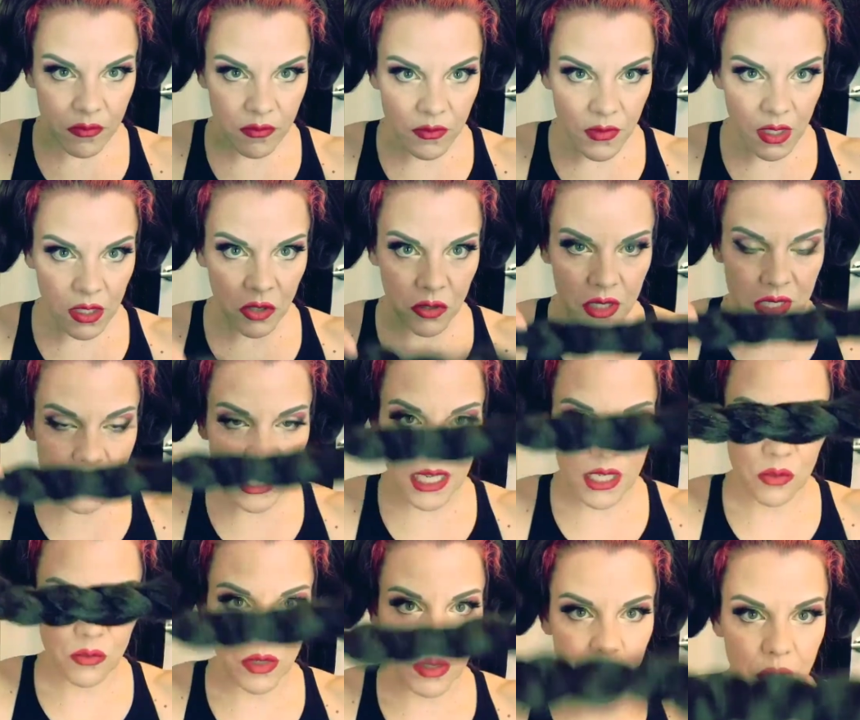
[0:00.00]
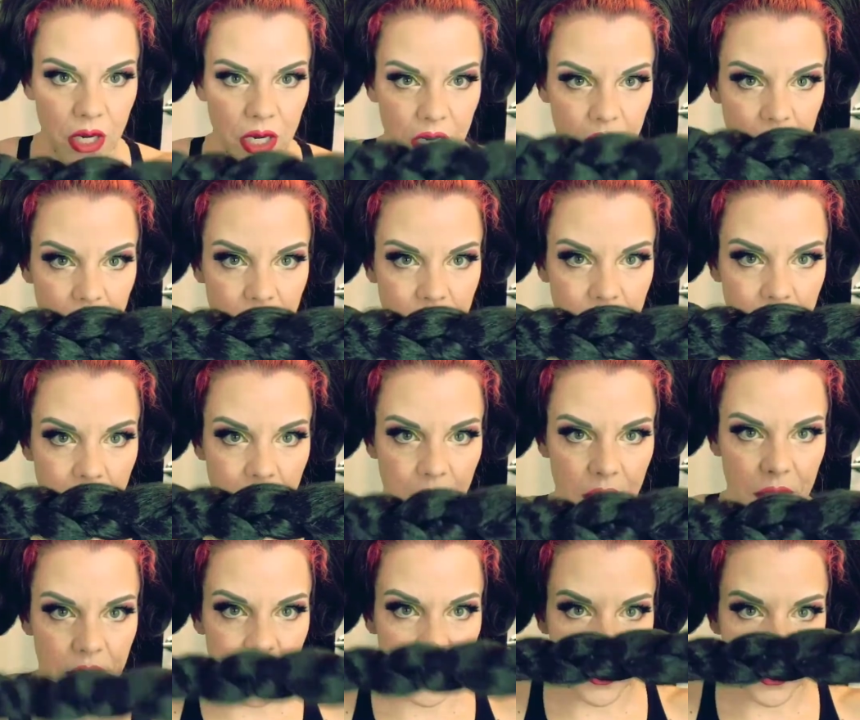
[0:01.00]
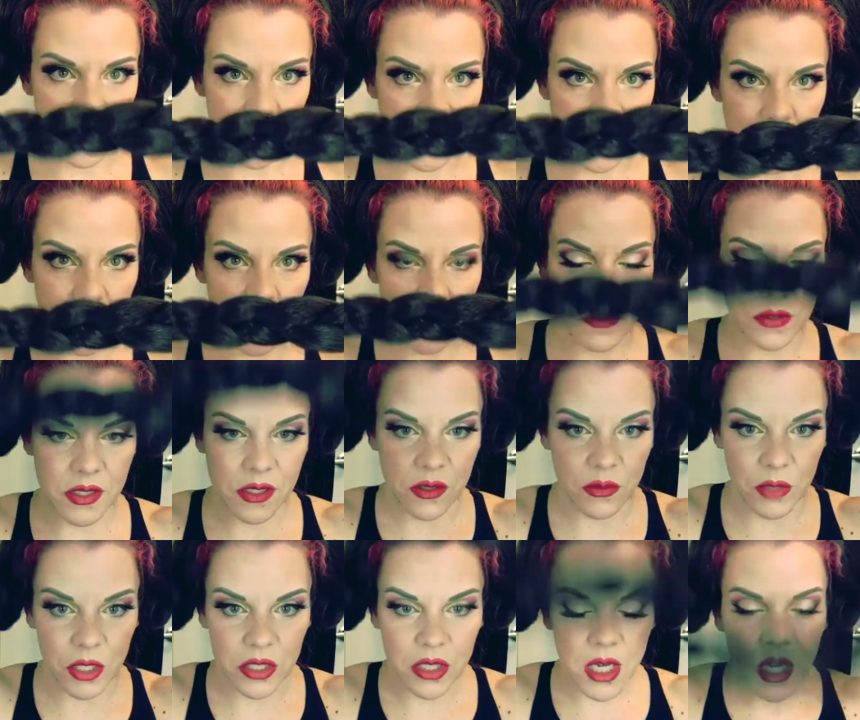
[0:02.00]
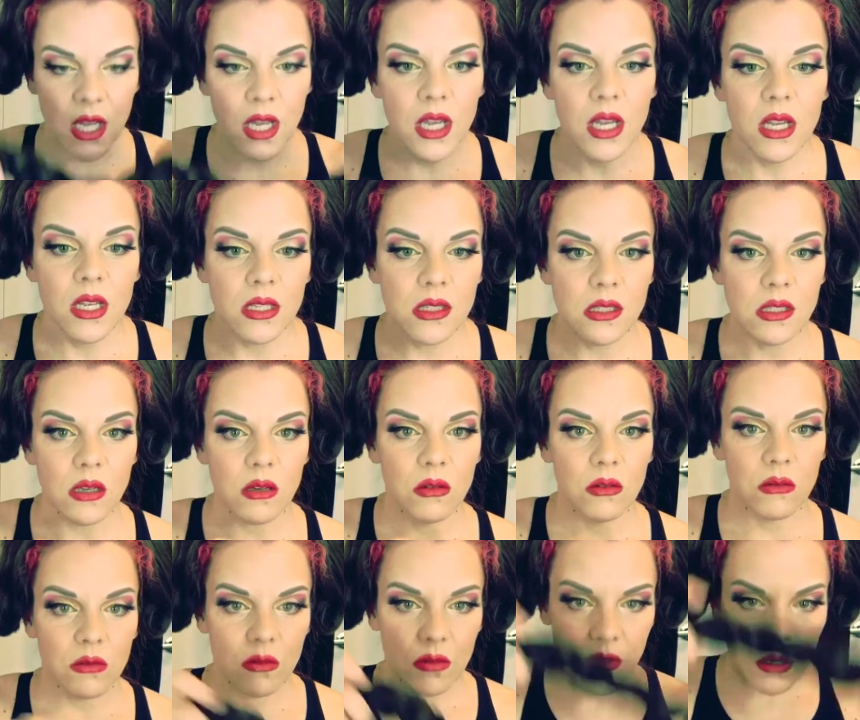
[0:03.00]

you could take and rebraid it thinner as well if it's too much. So